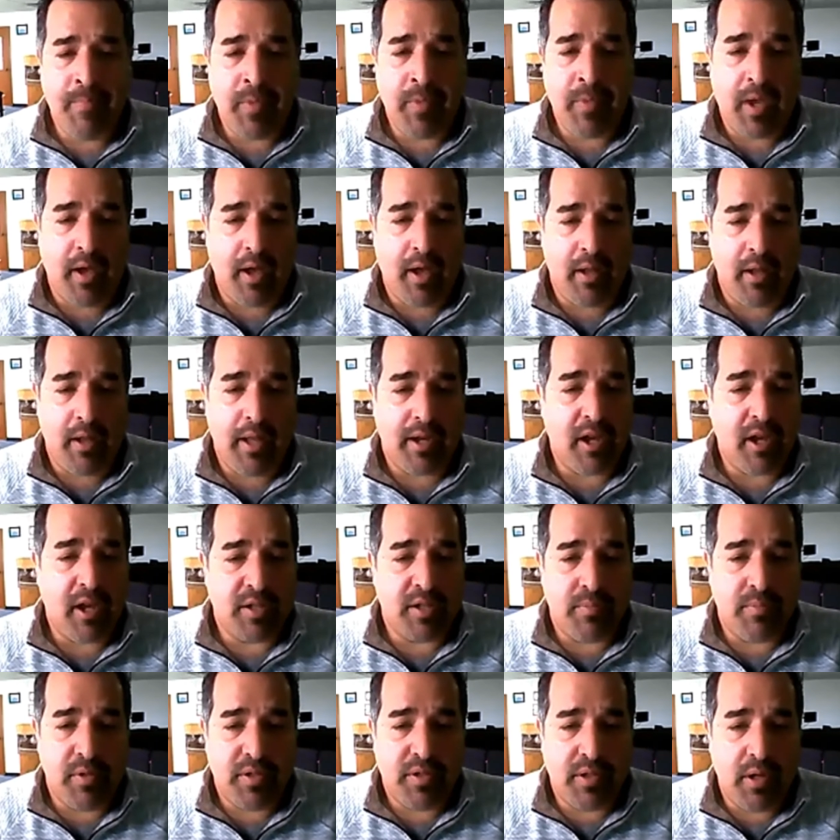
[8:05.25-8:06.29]
Let
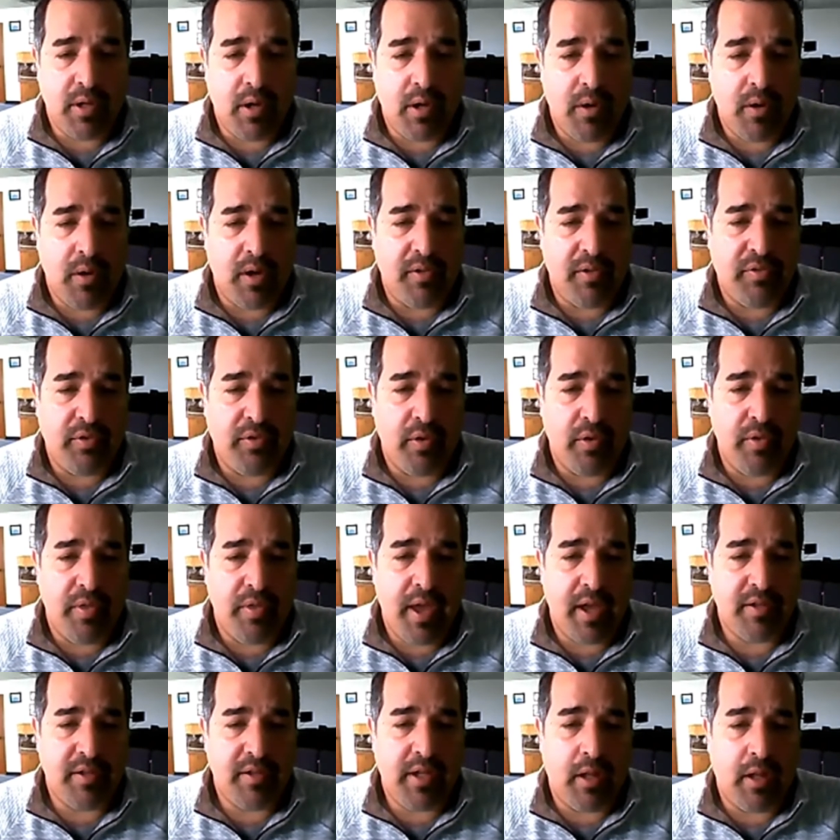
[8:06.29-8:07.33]
customers know also
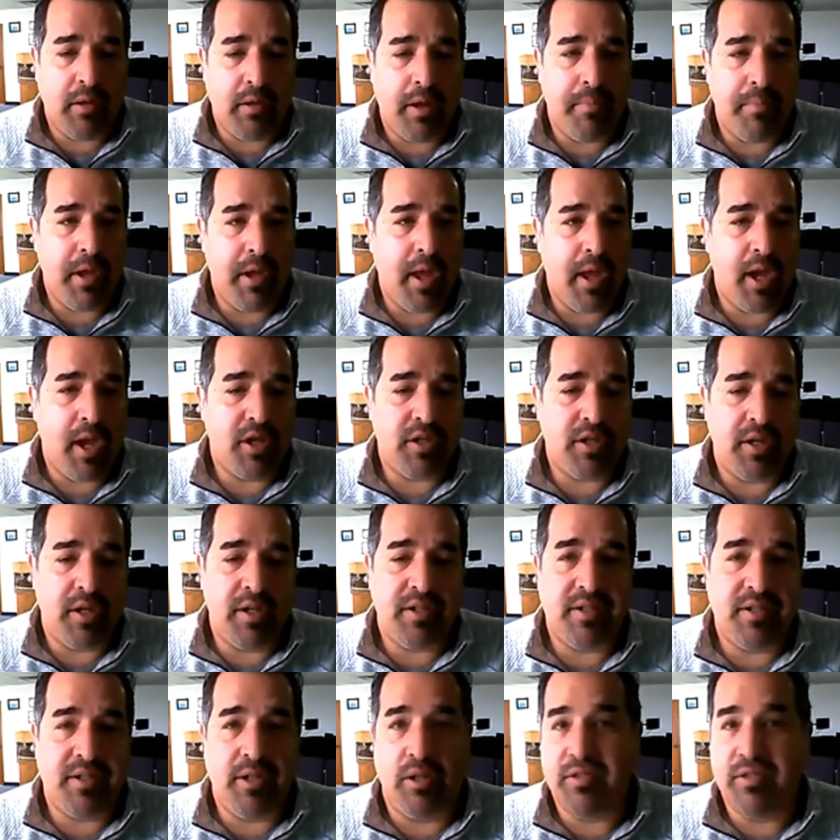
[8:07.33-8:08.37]
that telecommunication is
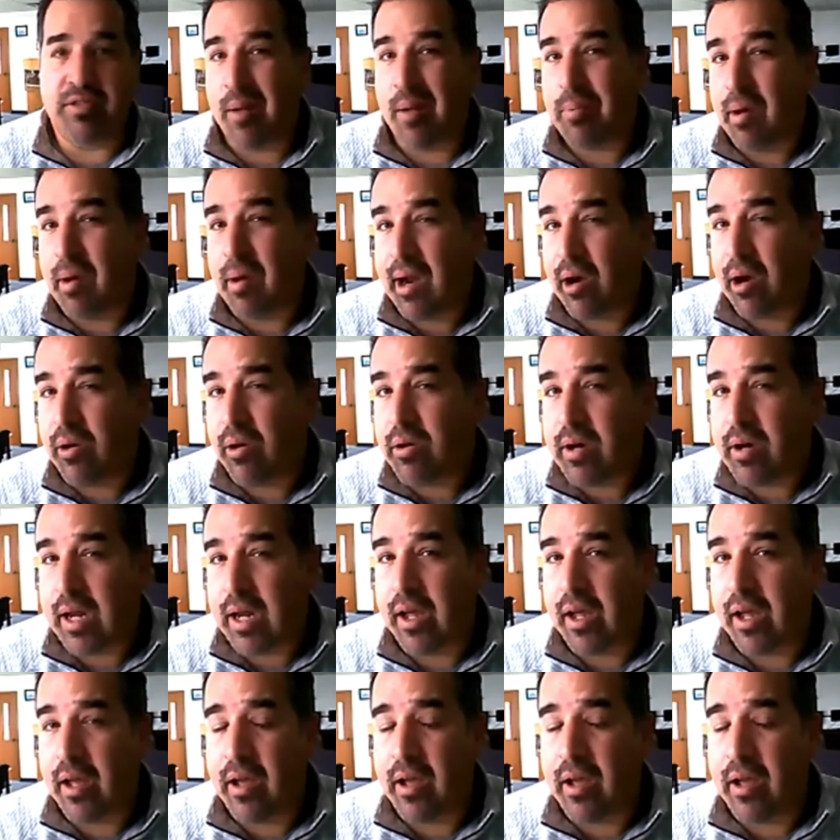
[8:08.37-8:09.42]
still top priority,
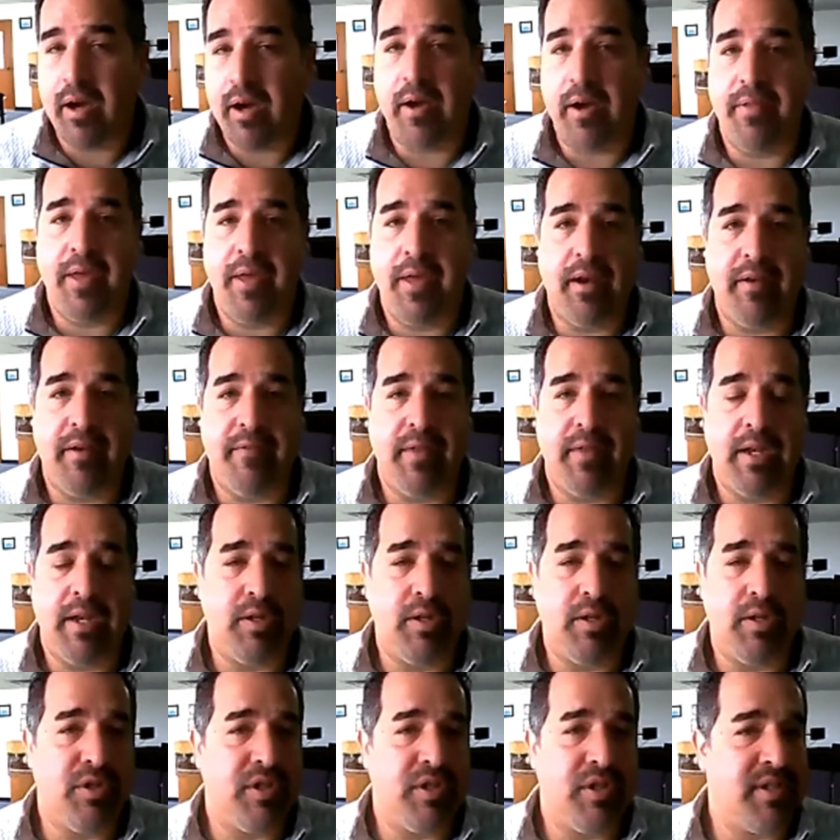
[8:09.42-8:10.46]
that if they
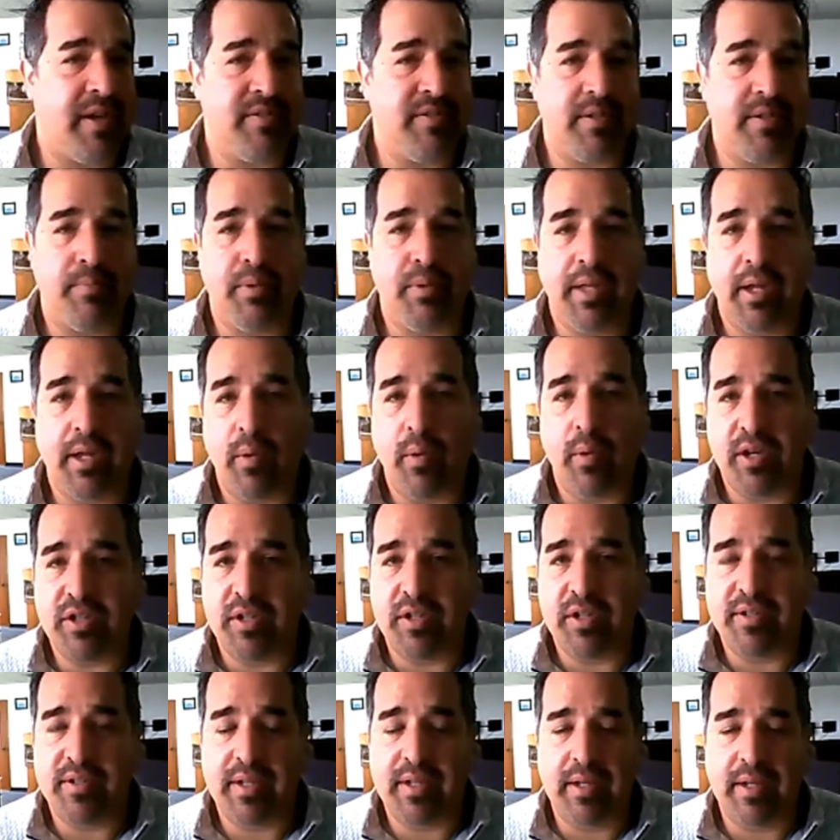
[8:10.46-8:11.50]
do just have simply
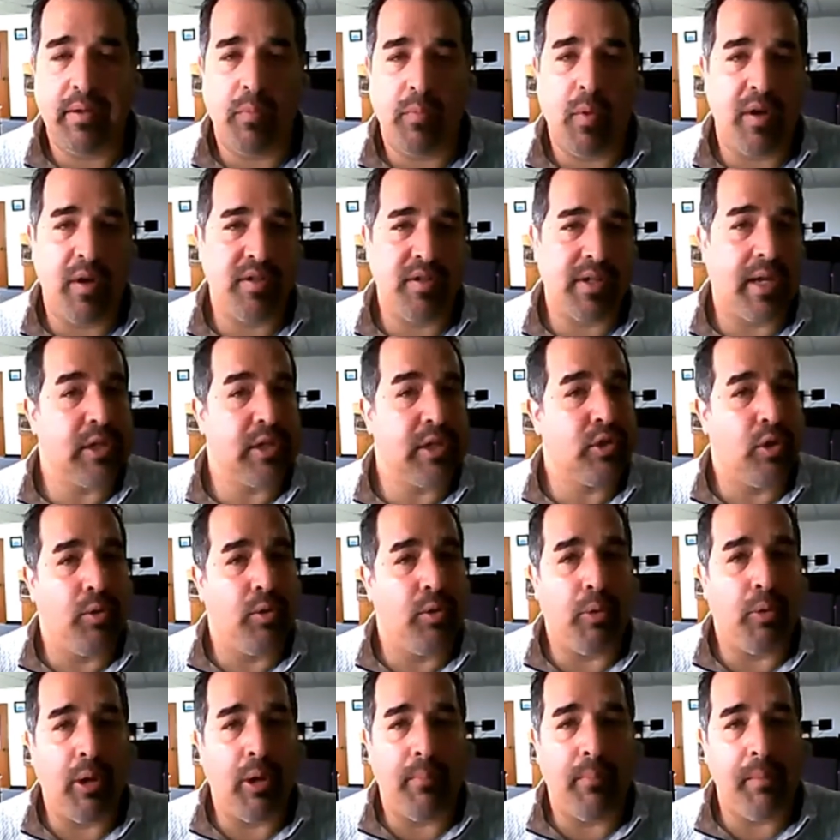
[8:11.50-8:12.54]
questions and want to schedule an
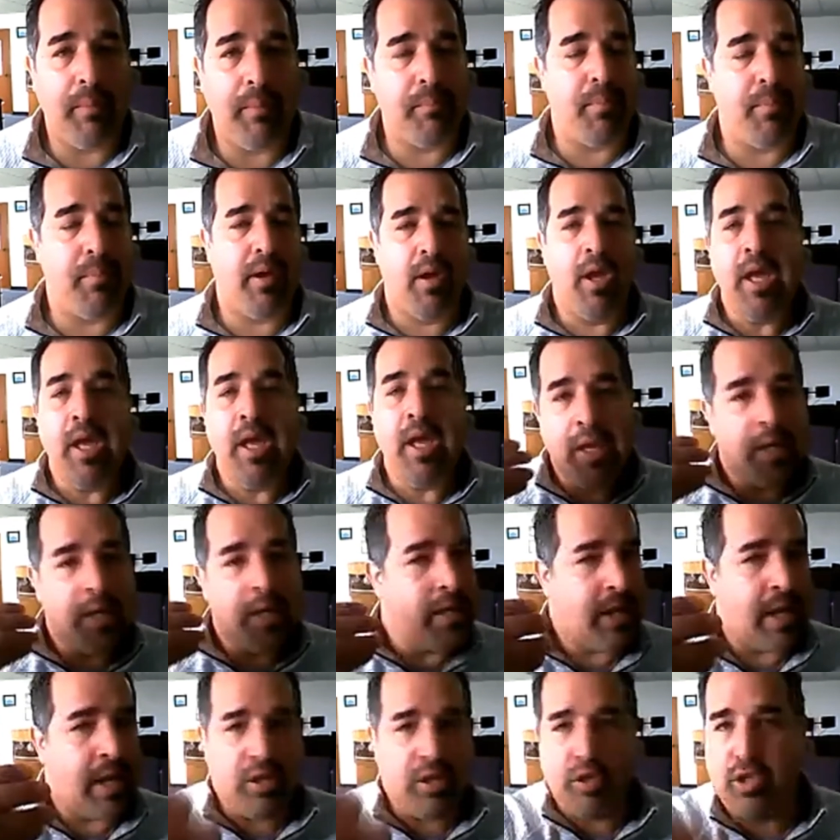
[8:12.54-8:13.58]
appointment but
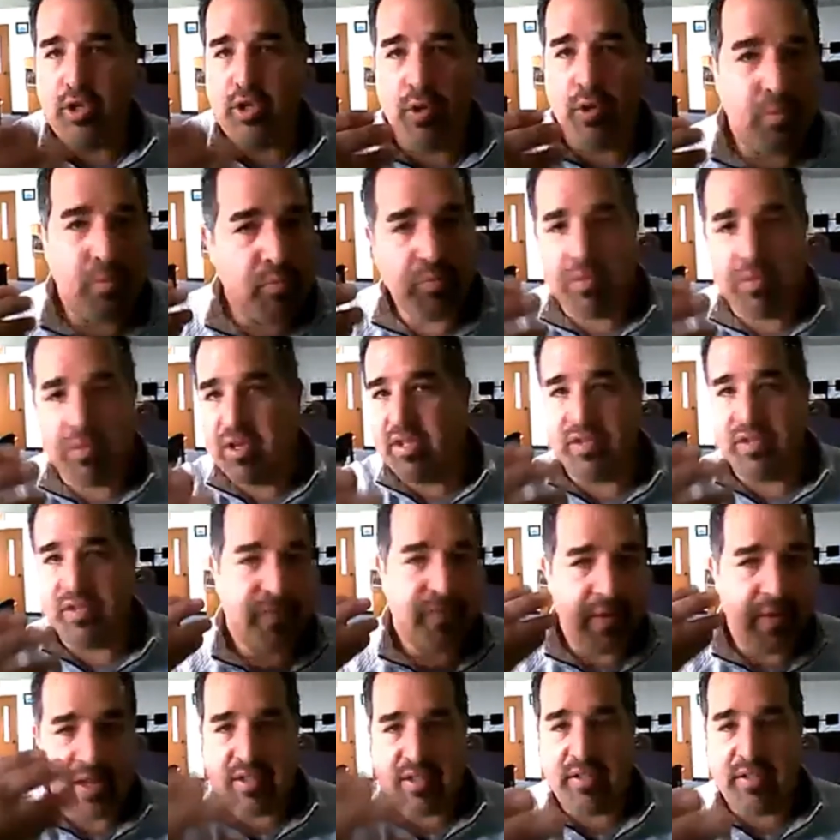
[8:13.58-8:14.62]
can do this
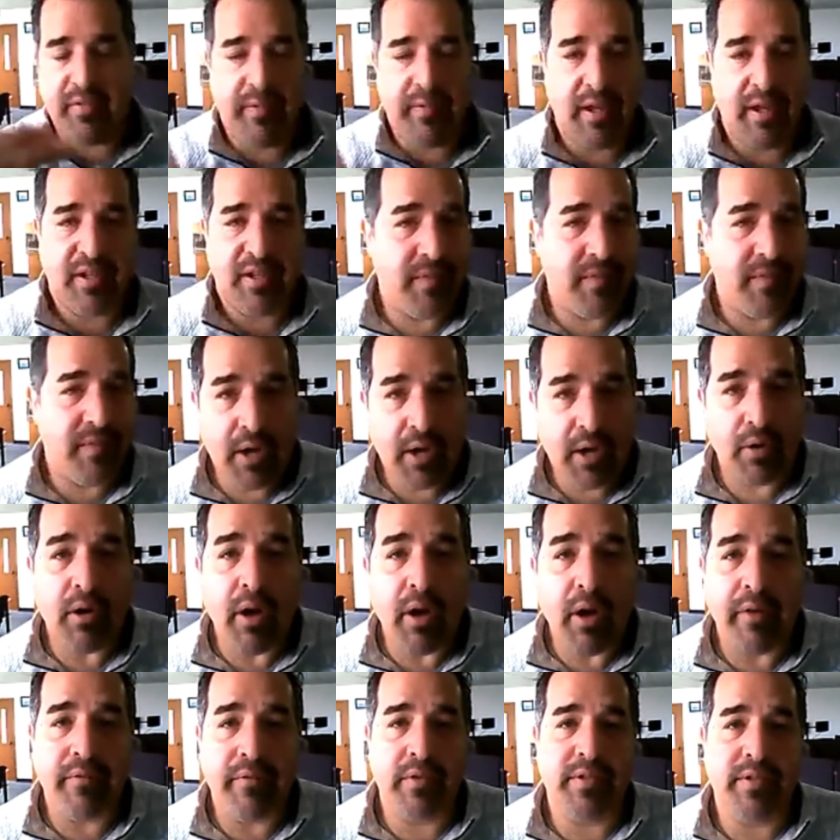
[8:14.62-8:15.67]
face-to-face video
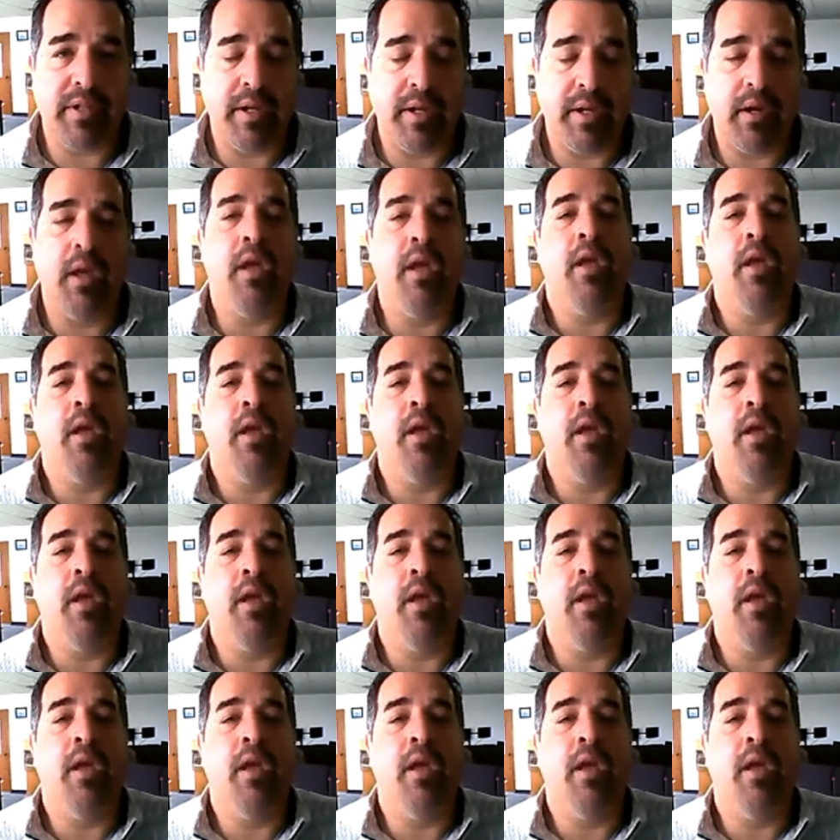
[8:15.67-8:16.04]
conferencing,